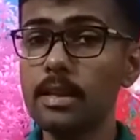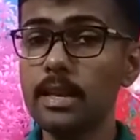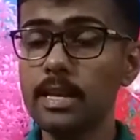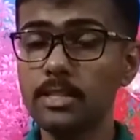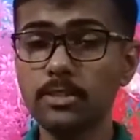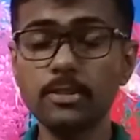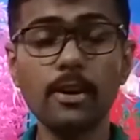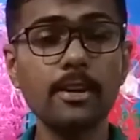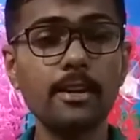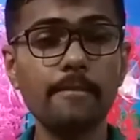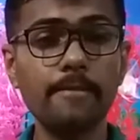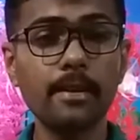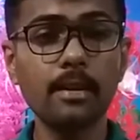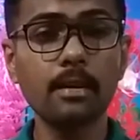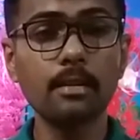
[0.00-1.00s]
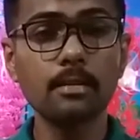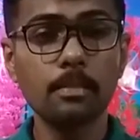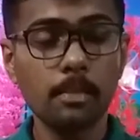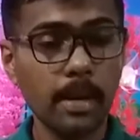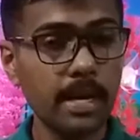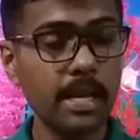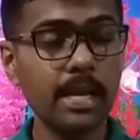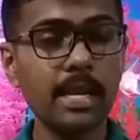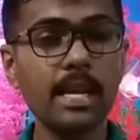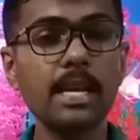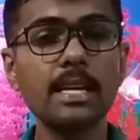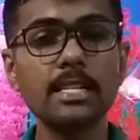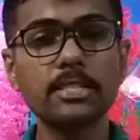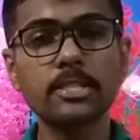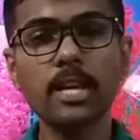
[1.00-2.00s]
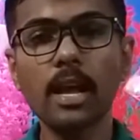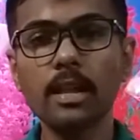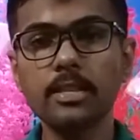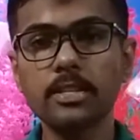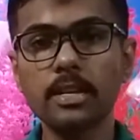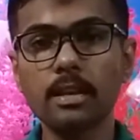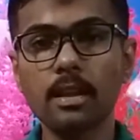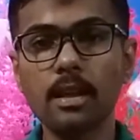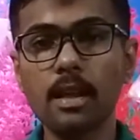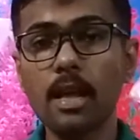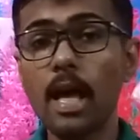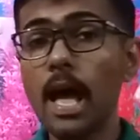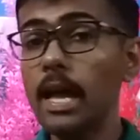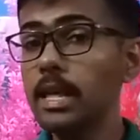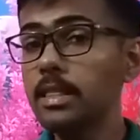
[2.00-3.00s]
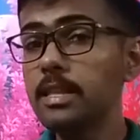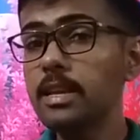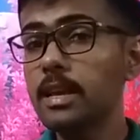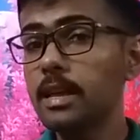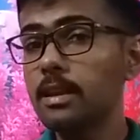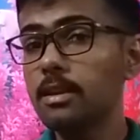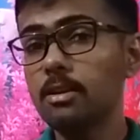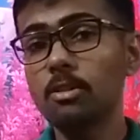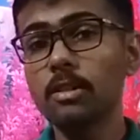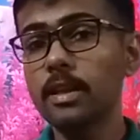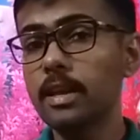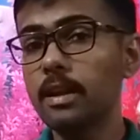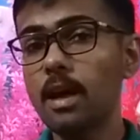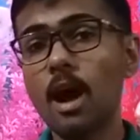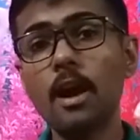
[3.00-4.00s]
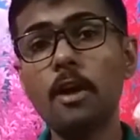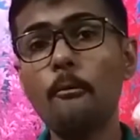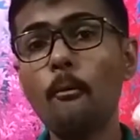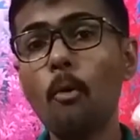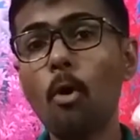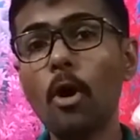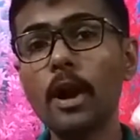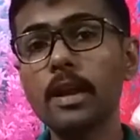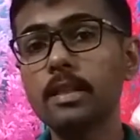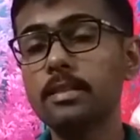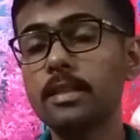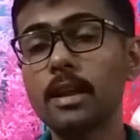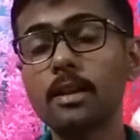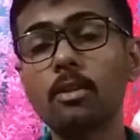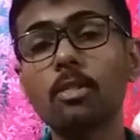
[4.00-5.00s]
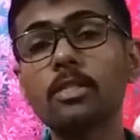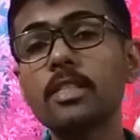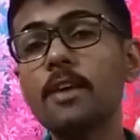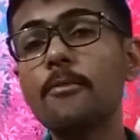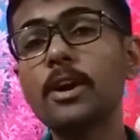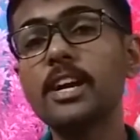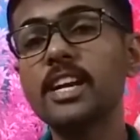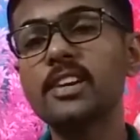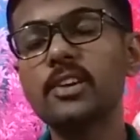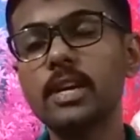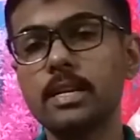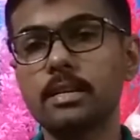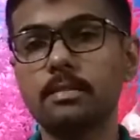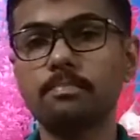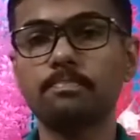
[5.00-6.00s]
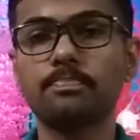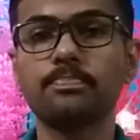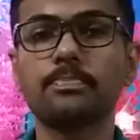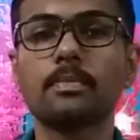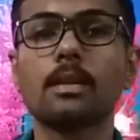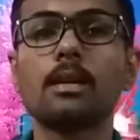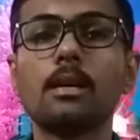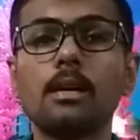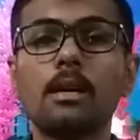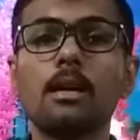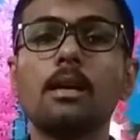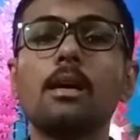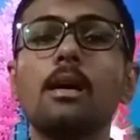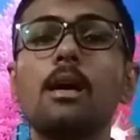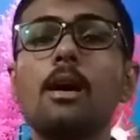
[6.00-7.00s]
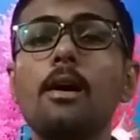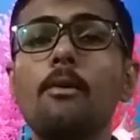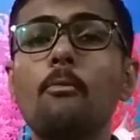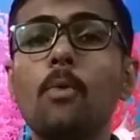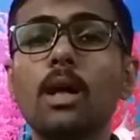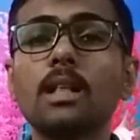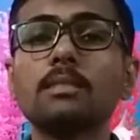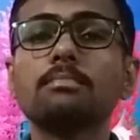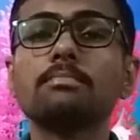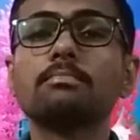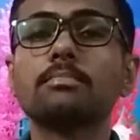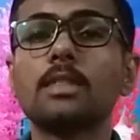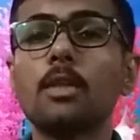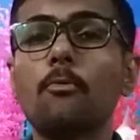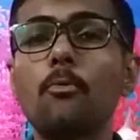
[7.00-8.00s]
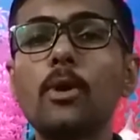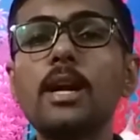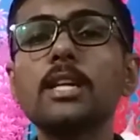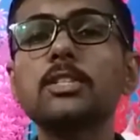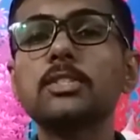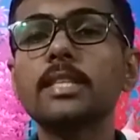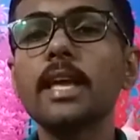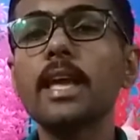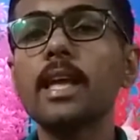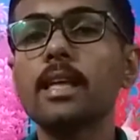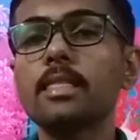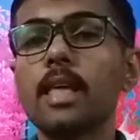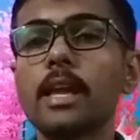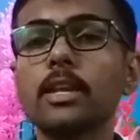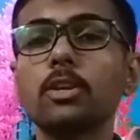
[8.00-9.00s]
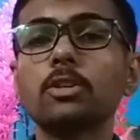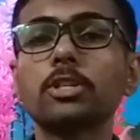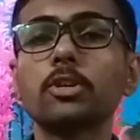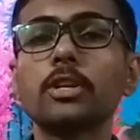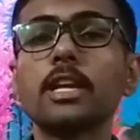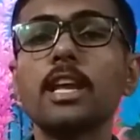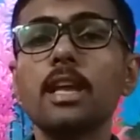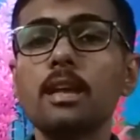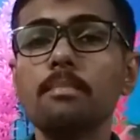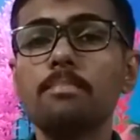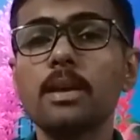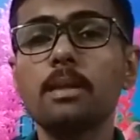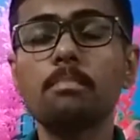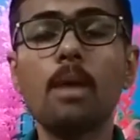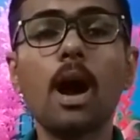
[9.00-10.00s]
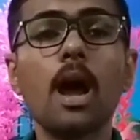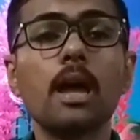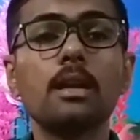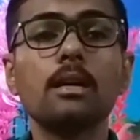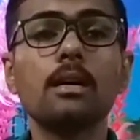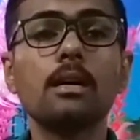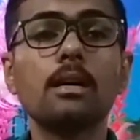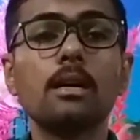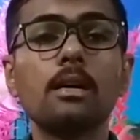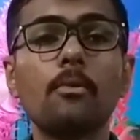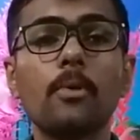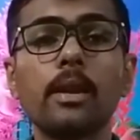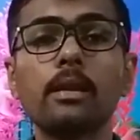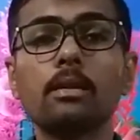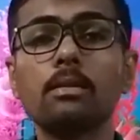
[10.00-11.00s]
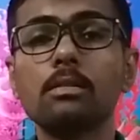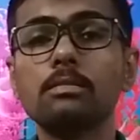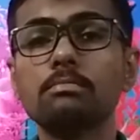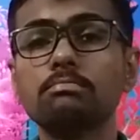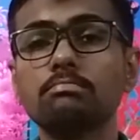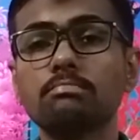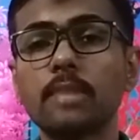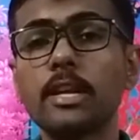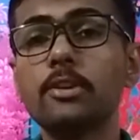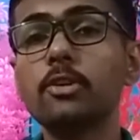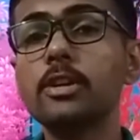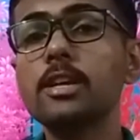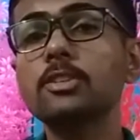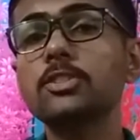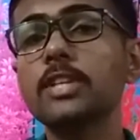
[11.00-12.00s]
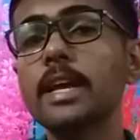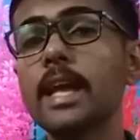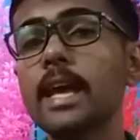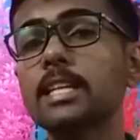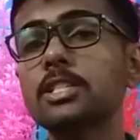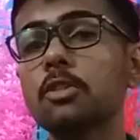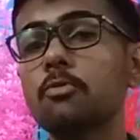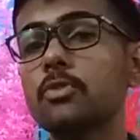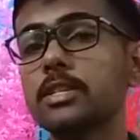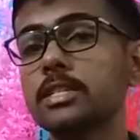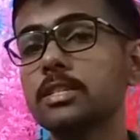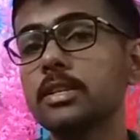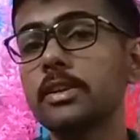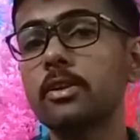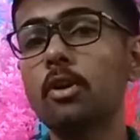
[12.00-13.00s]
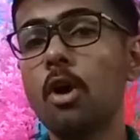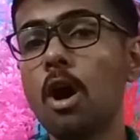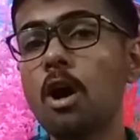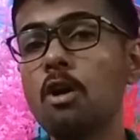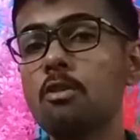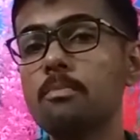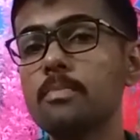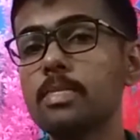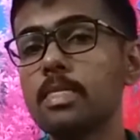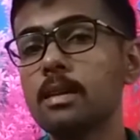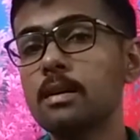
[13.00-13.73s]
It's not difficult, but it is challenging. And in the end, you'll get a reward that you'll never regret. Well, the first thing that you should keep in mind when you're introducing angelfishes in your home,